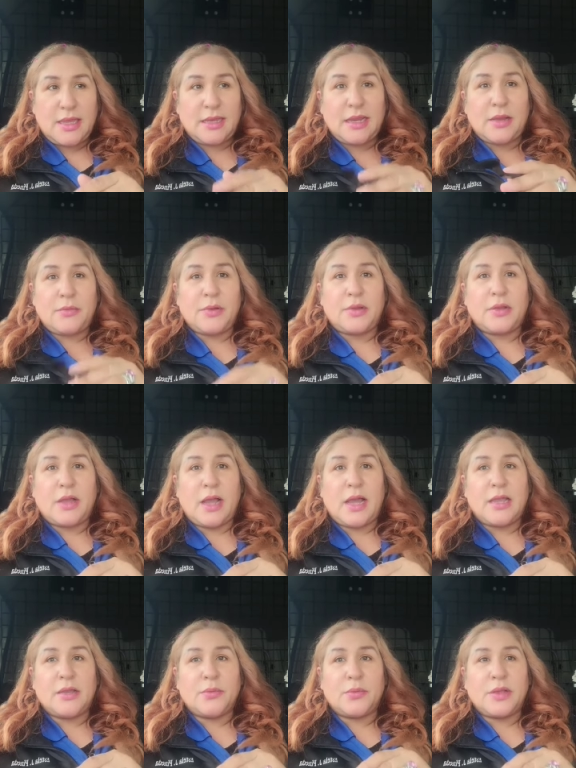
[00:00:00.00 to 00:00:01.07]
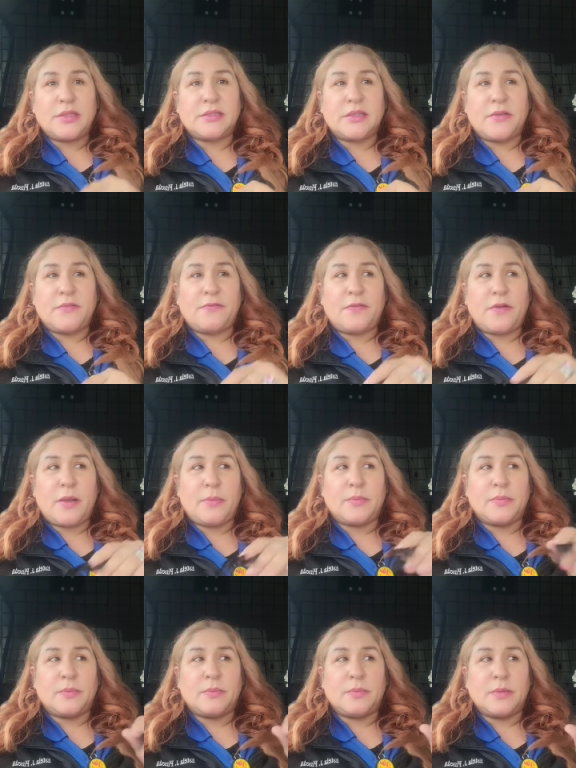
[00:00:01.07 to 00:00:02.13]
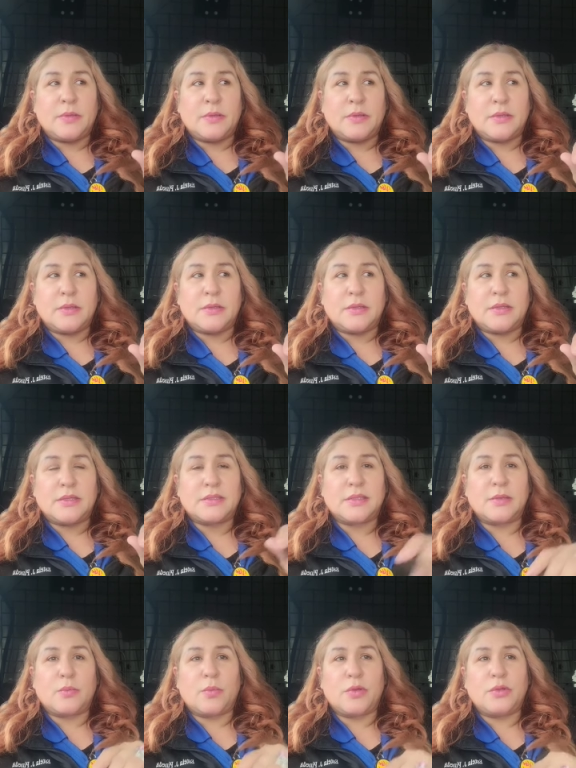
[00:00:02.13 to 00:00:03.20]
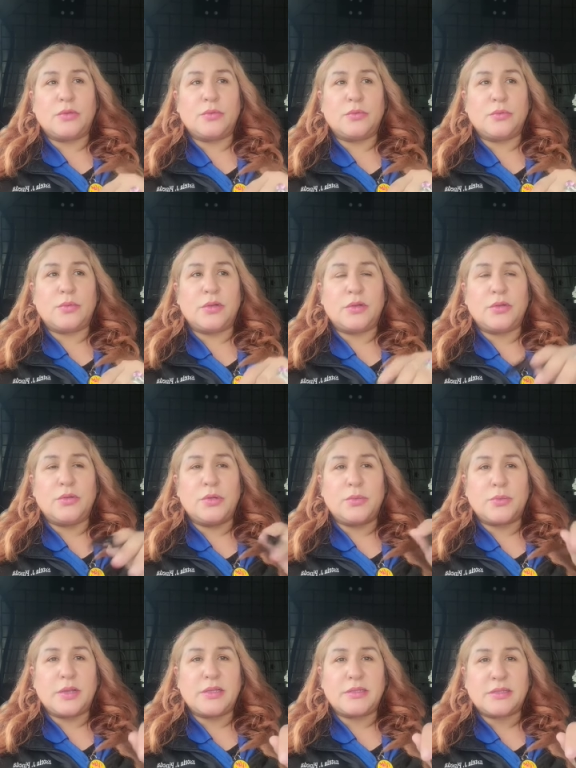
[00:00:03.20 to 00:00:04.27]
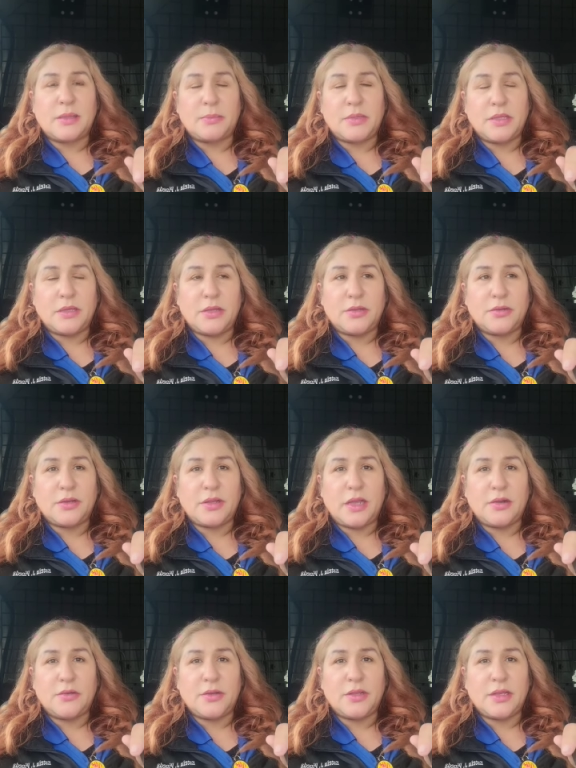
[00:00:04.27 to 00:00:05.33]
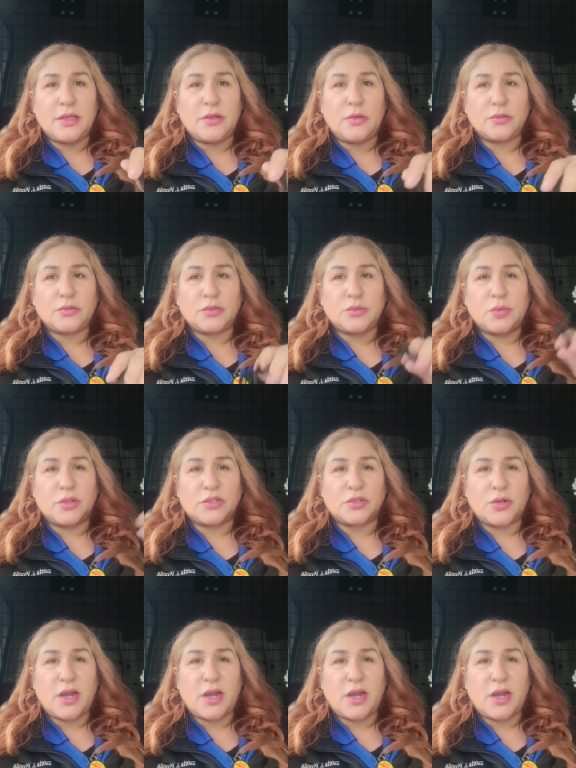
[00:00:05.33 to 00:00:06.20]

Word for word: And I, I erased it from because when you when you erase something on your gallery it goes to a